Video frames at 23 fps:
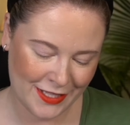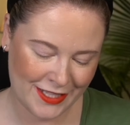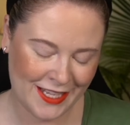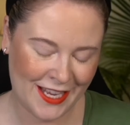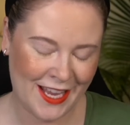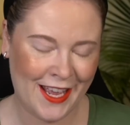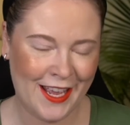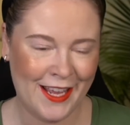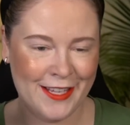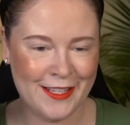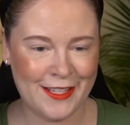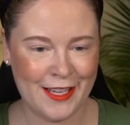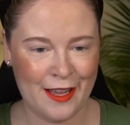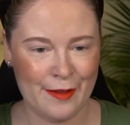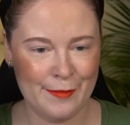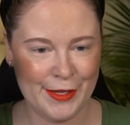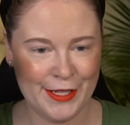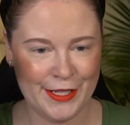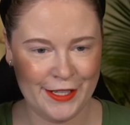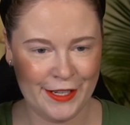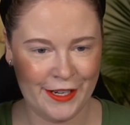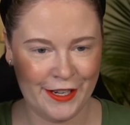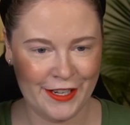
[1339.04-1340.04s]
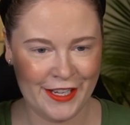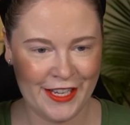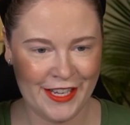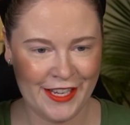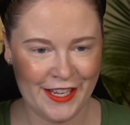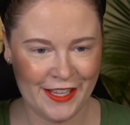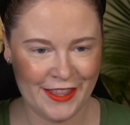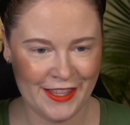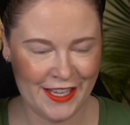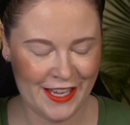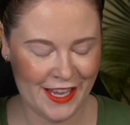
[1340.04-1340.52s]
says, I'm a donkey
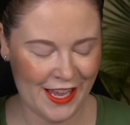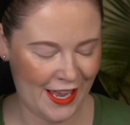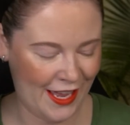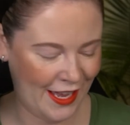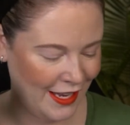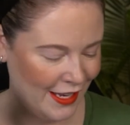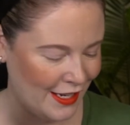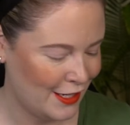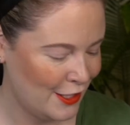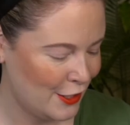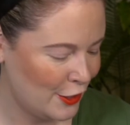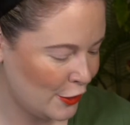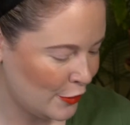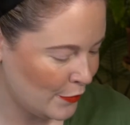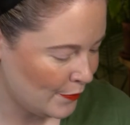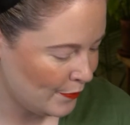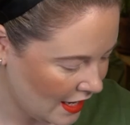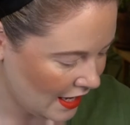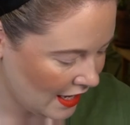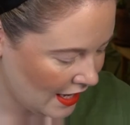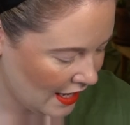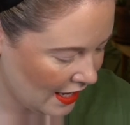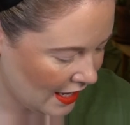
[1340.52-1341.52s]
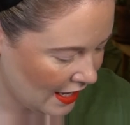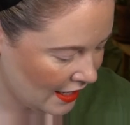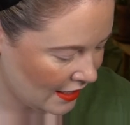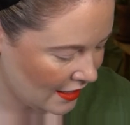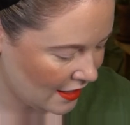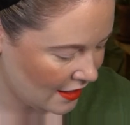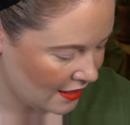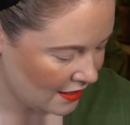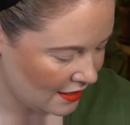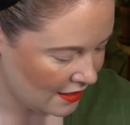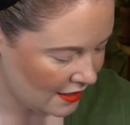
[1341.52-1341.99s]
on the edge.
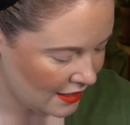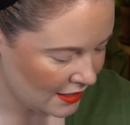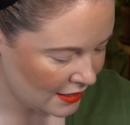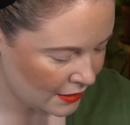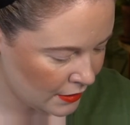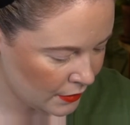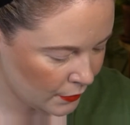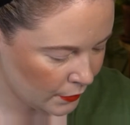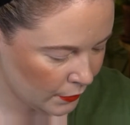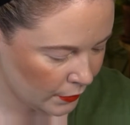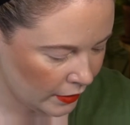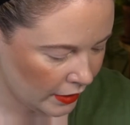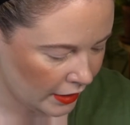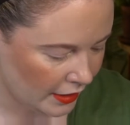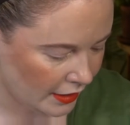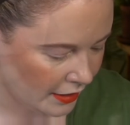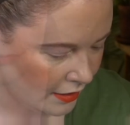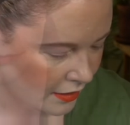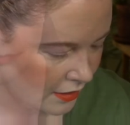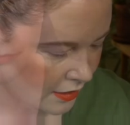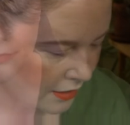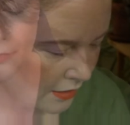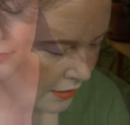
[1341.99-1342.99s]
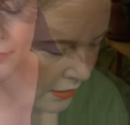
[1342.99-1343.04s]
And this one,